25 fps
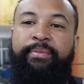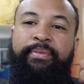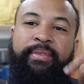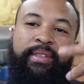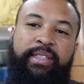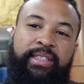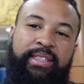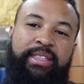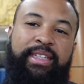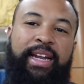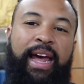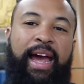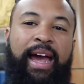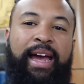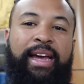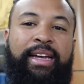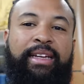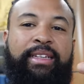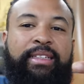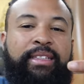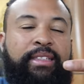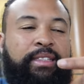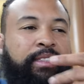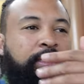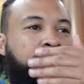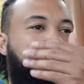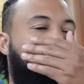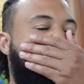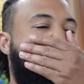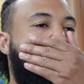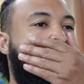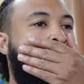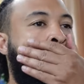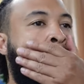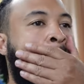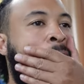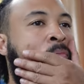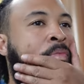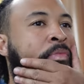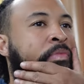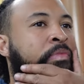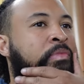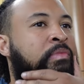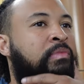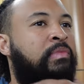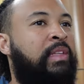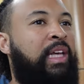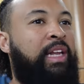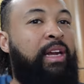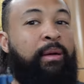snacks.
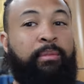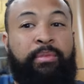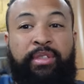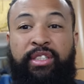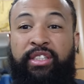I'm